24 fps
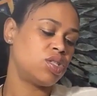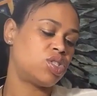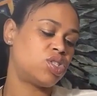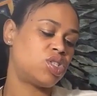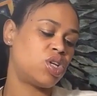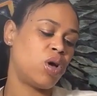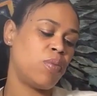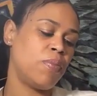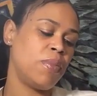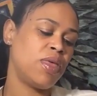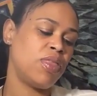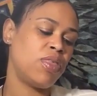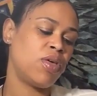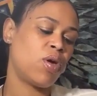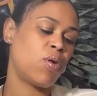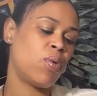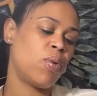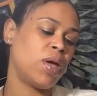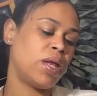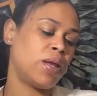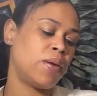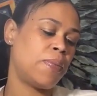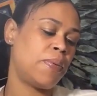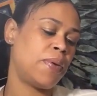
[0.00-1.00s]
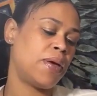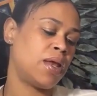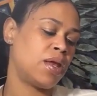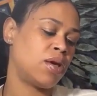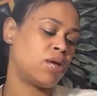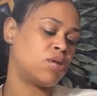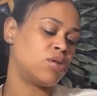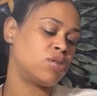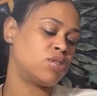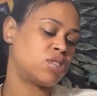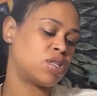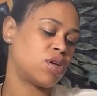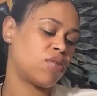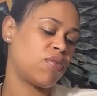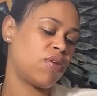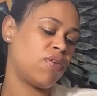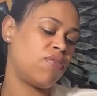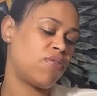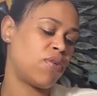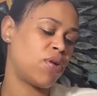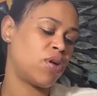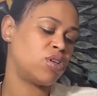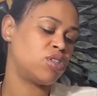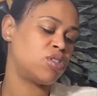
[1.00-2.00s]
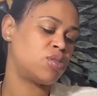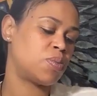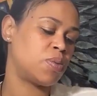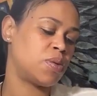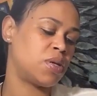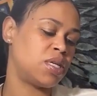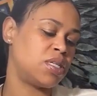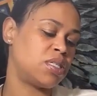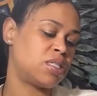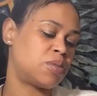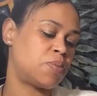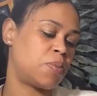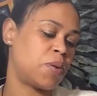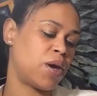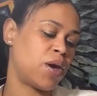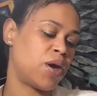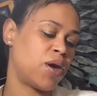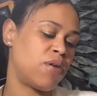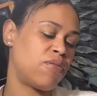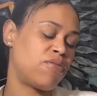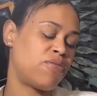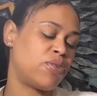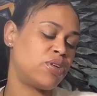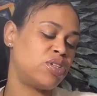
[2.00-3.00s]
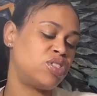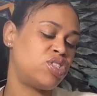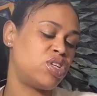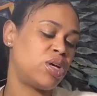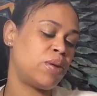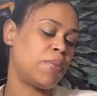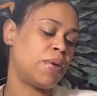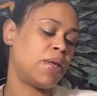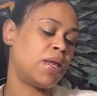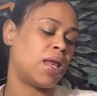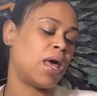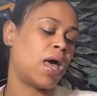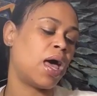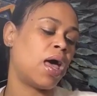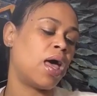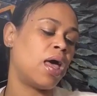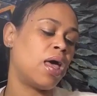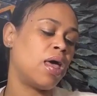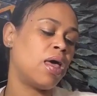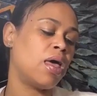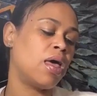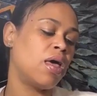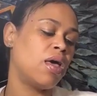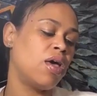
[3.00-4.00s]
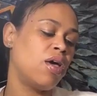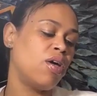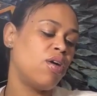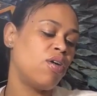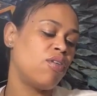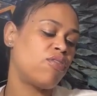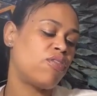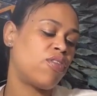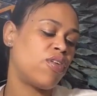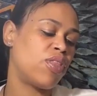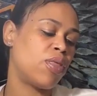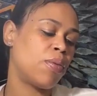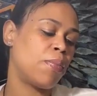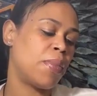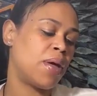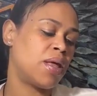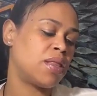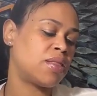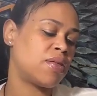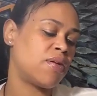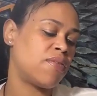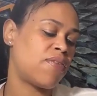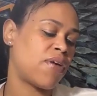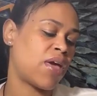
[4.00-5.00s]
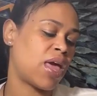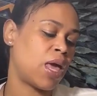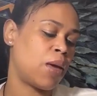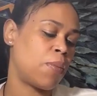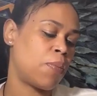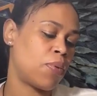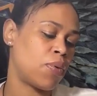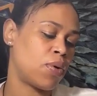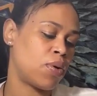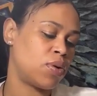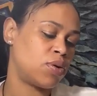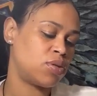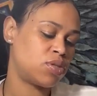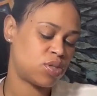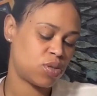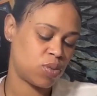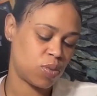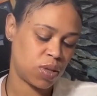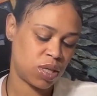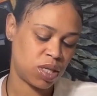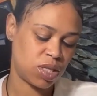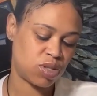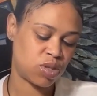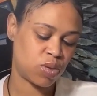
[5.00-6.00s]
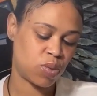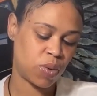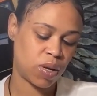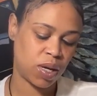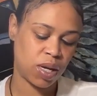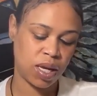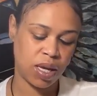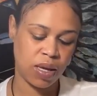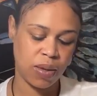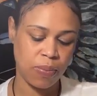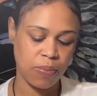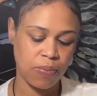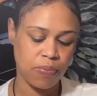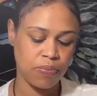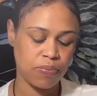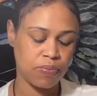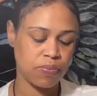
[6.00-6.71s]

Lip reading: Show me the Queen of Pentacles in reverse, please, Spirit, for Gemini for the month of April 2020.